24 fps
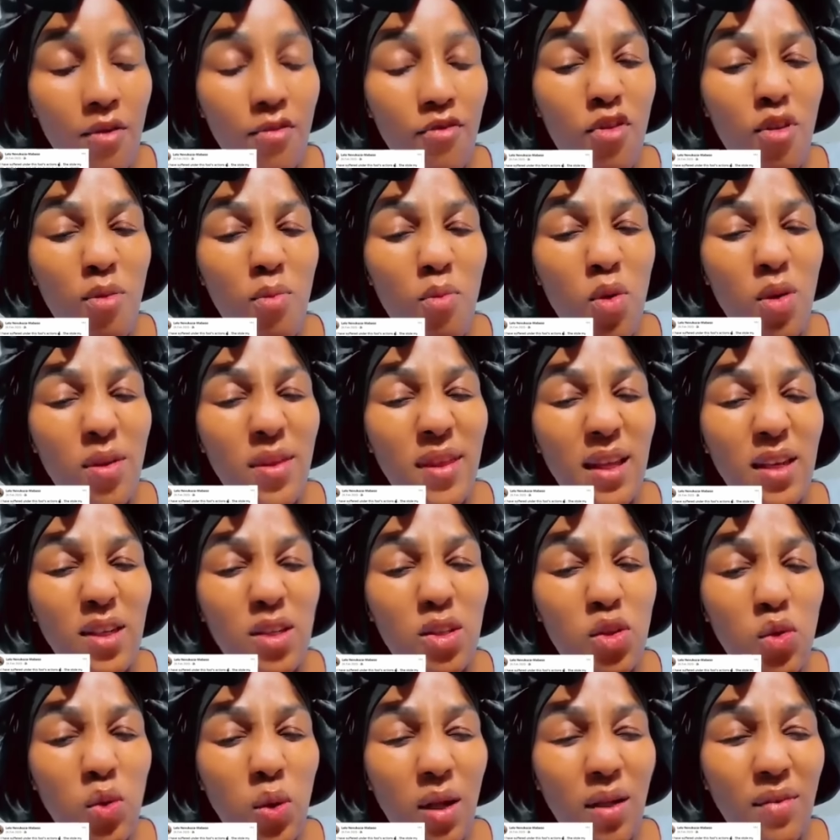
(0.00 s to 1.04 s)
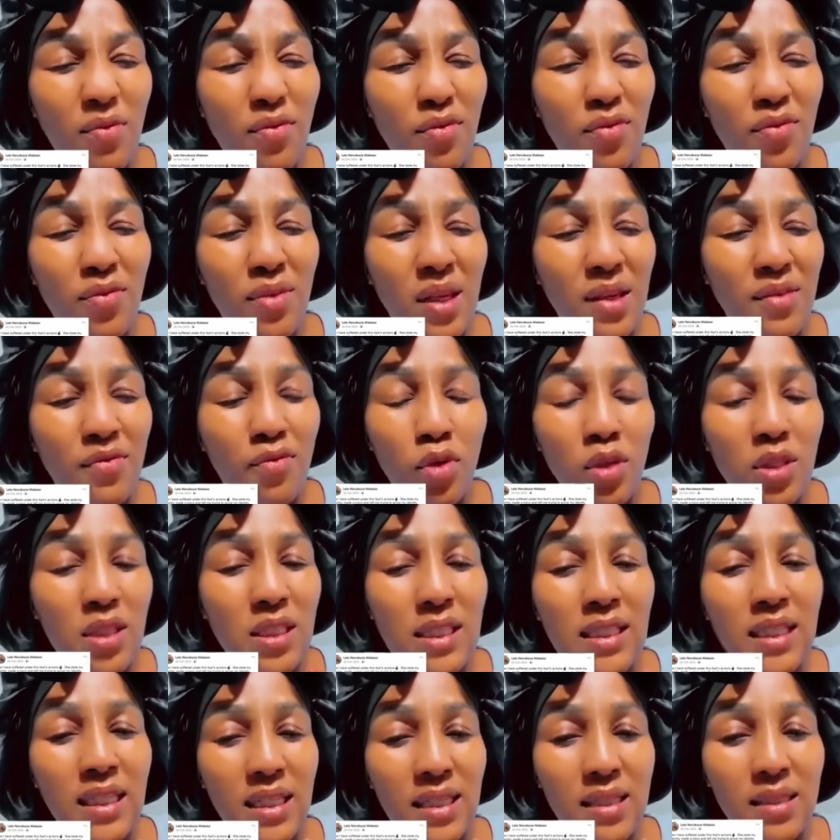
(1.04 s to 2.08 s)
For more than
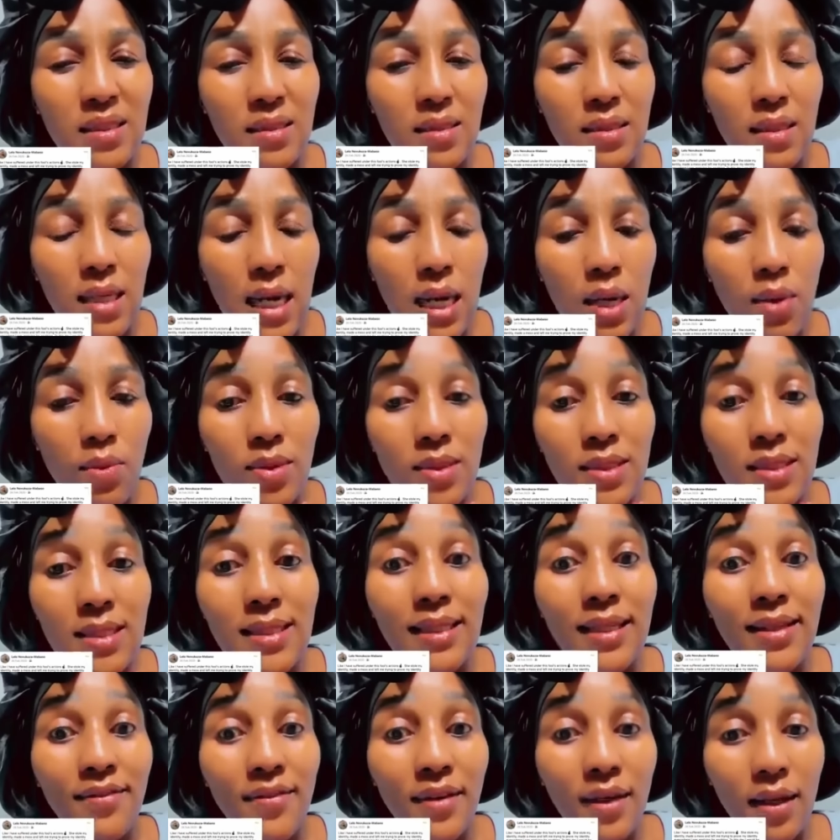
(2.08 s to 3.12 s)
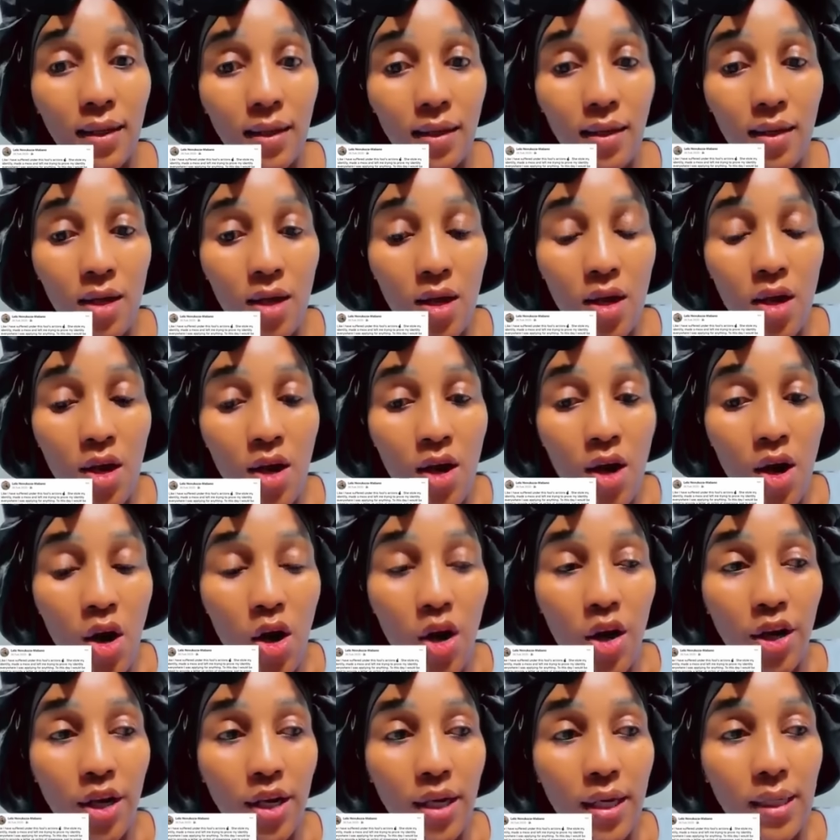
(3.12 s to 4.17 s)
14 years, I was living
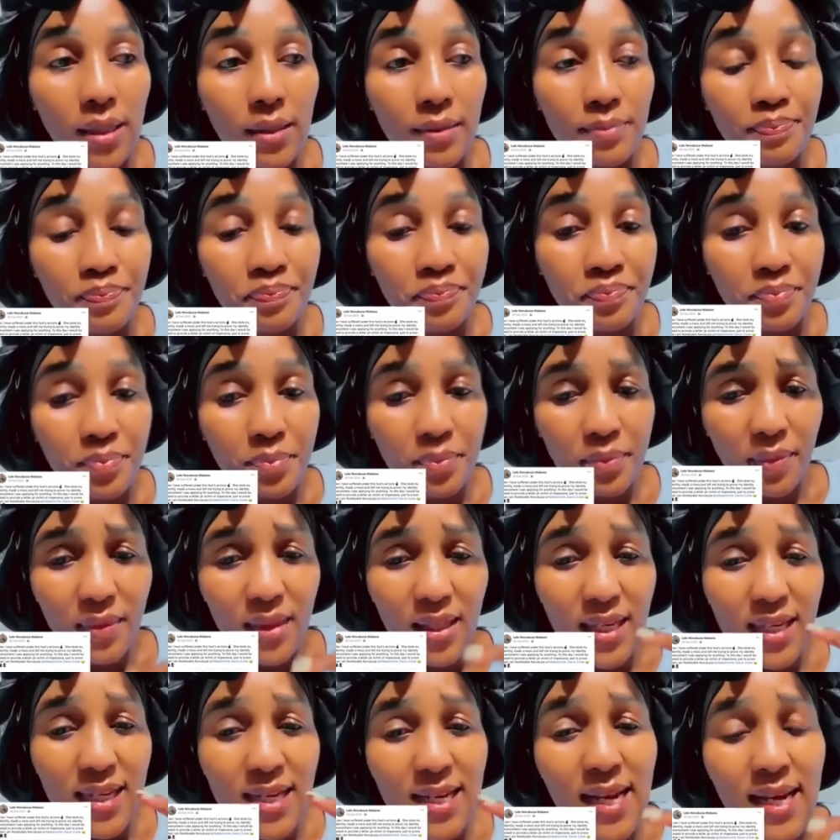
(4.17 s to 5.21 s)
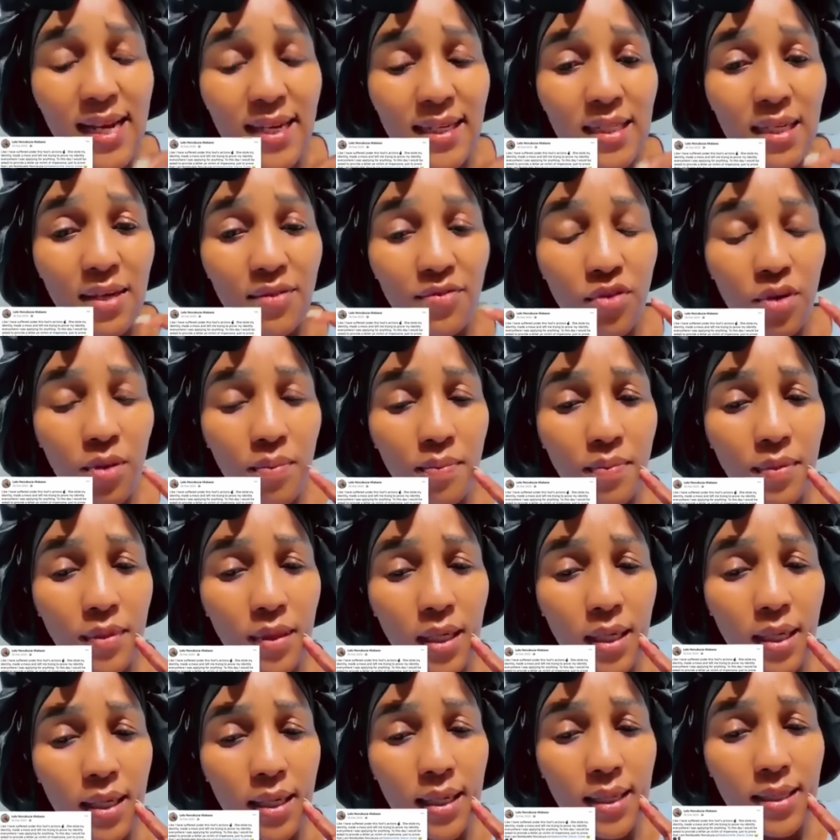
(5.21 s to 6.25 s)
on a letter from
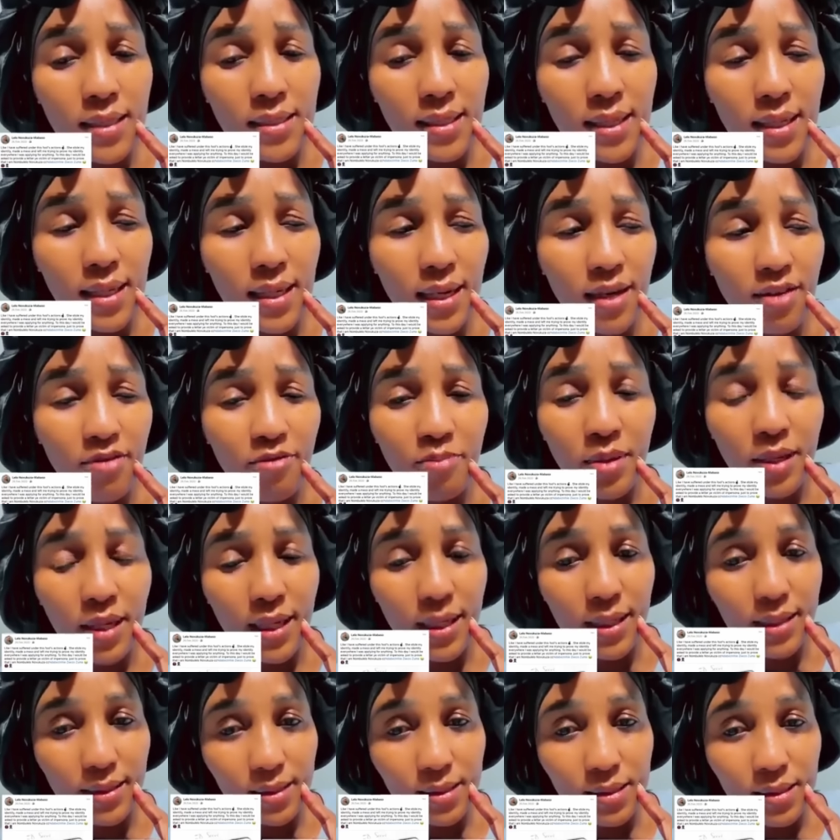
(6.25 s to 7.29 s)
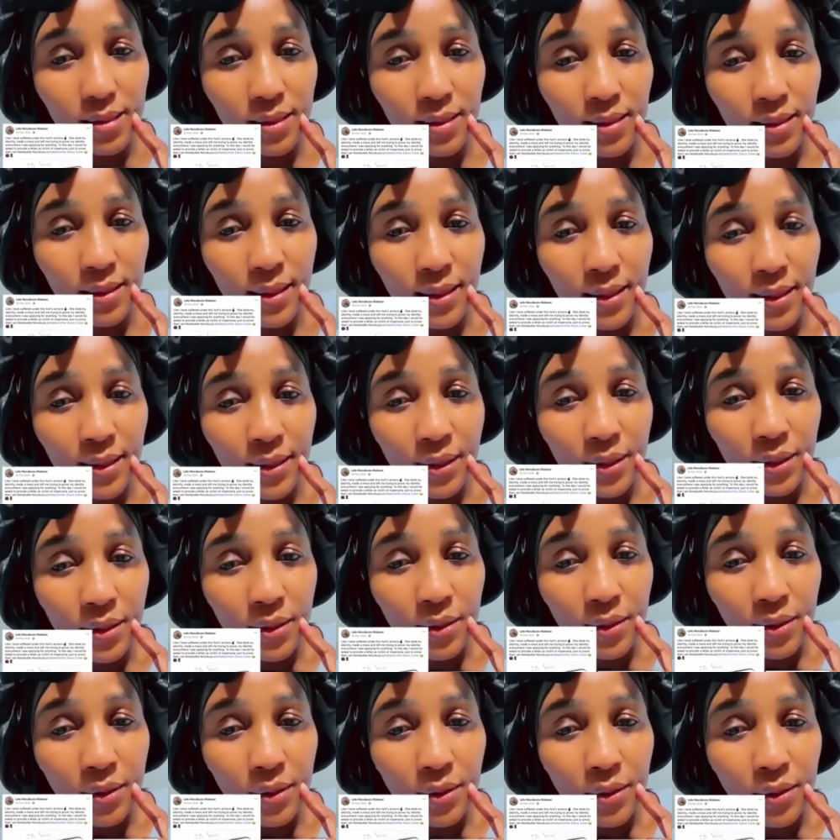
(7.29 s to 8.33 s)
the SAFPS.
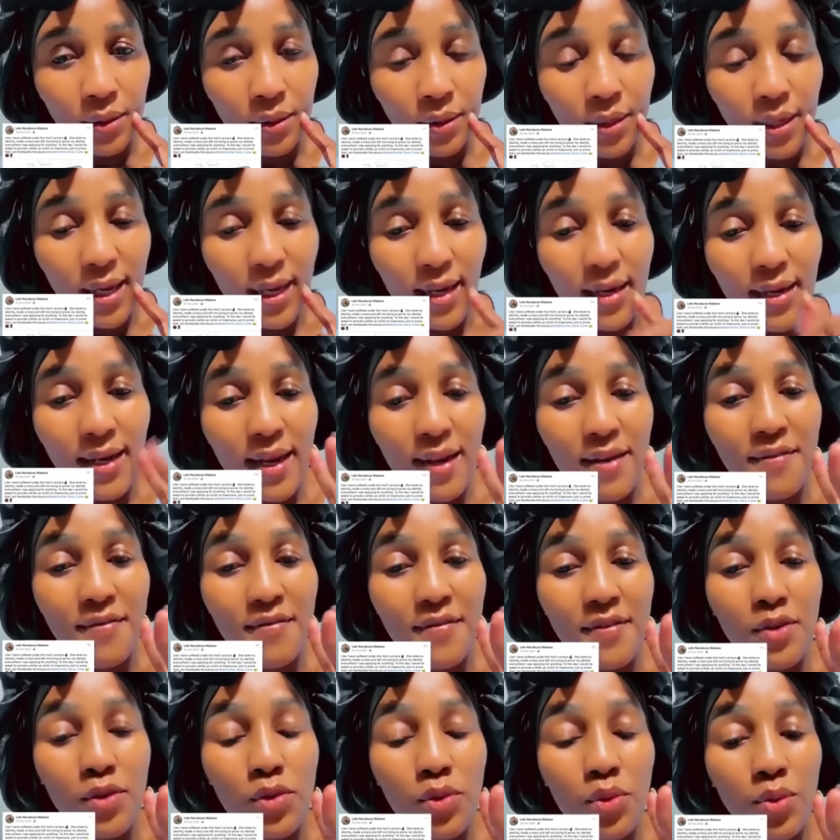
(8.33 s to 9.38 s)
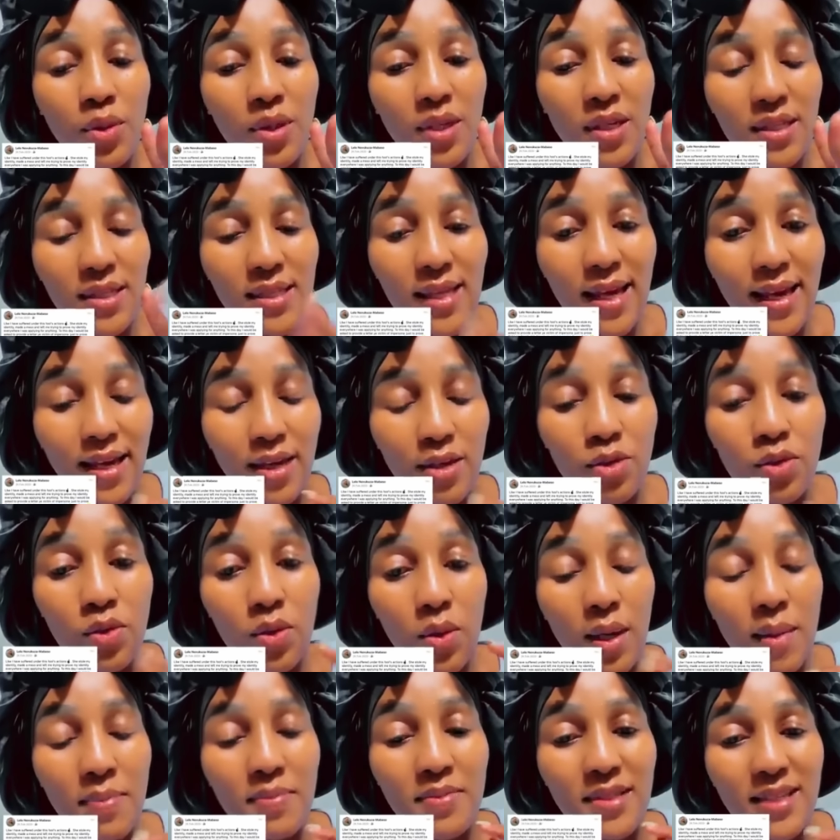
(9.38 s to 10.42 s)
And every 2 years I had
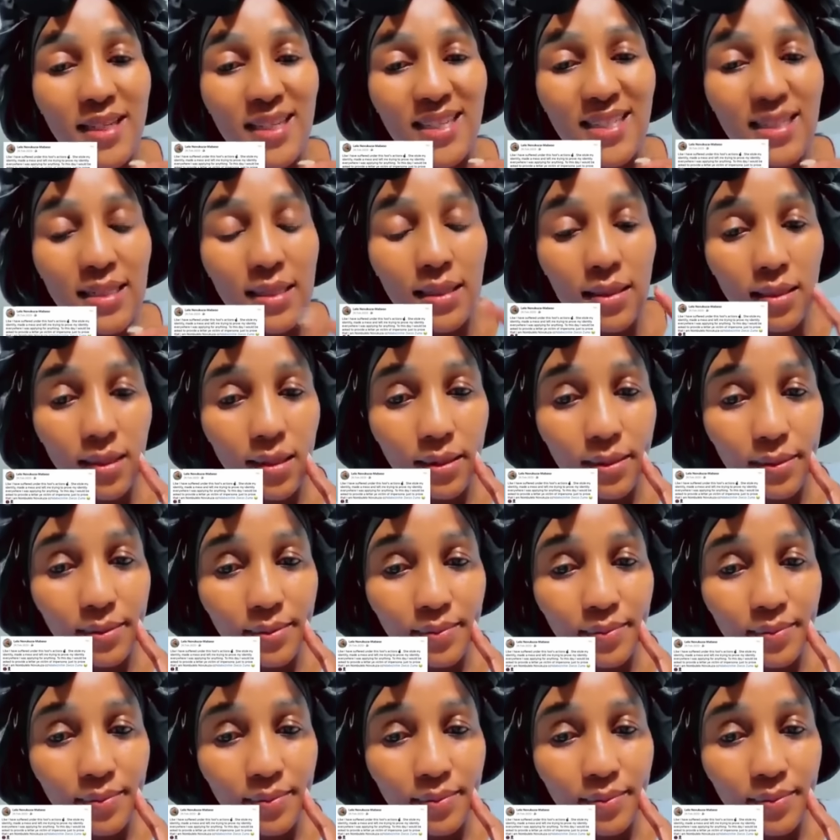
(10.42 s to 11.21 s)
to update it.